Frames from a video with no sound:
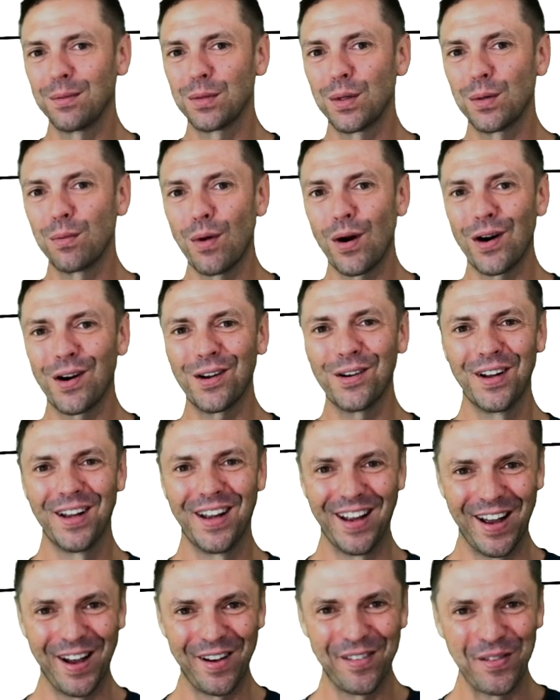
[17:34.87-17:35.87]
tomorrow.
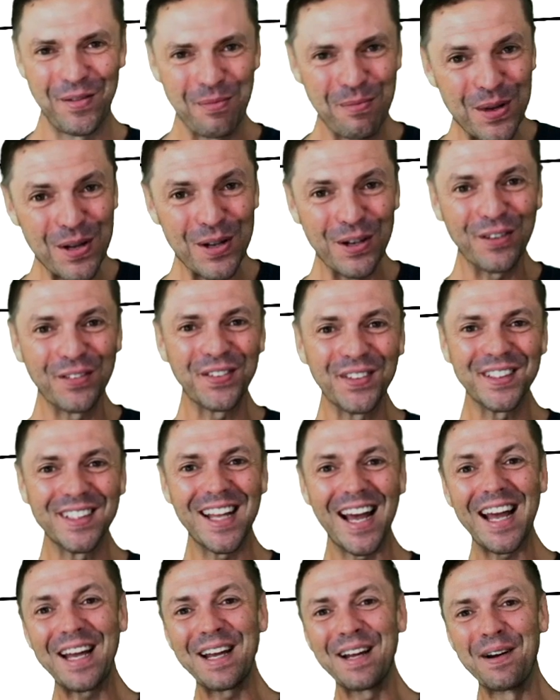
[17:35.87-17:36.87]
Have a beautiful
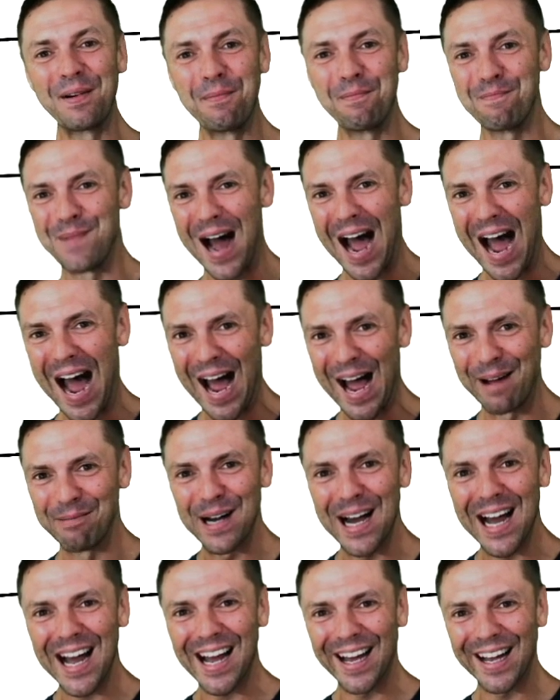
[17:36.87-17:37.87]
day.
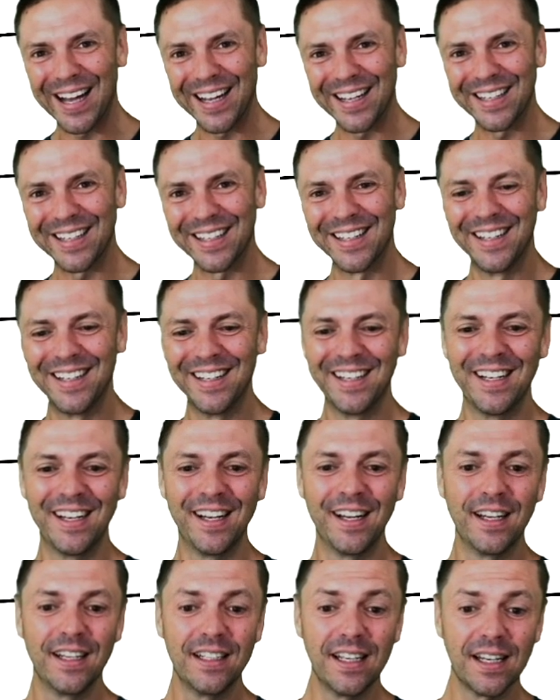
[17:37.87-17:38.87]
Bye-bye.
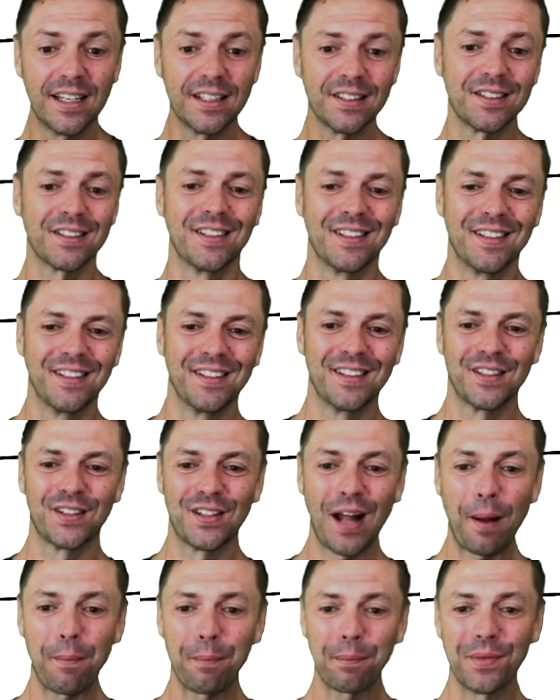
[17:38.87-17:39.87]
Yes,
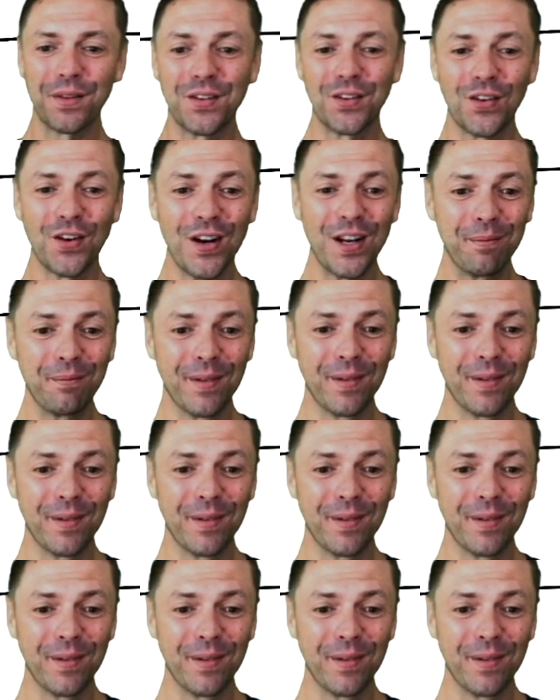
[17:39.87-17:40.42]
stop the stream.